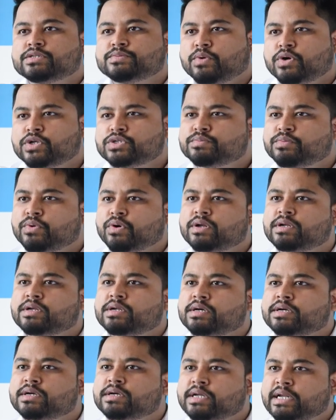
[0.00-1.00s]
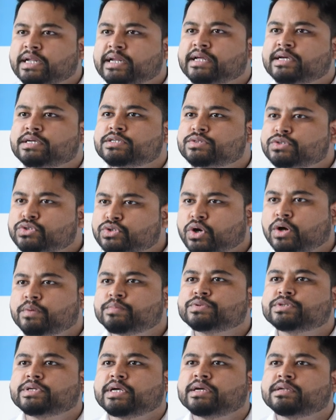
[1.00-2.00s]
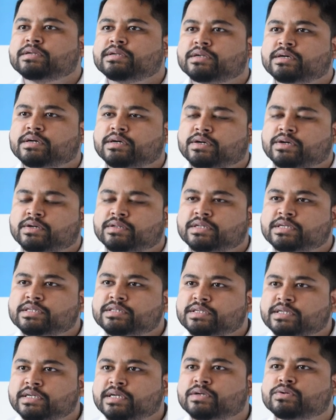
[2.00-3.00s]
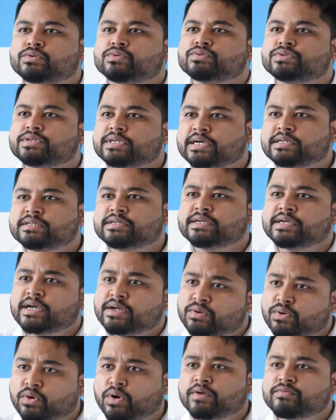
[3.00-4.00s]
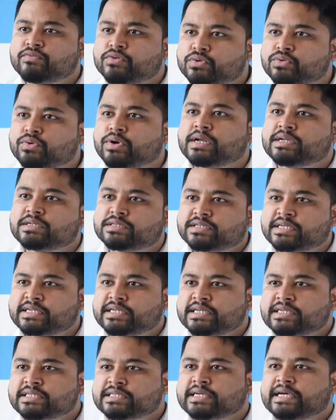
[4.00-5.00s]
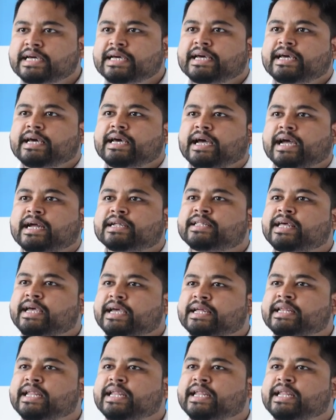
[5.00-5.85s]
small, small uh, clinics, shops in these tier two, tier three, and a lot of rural cities, and they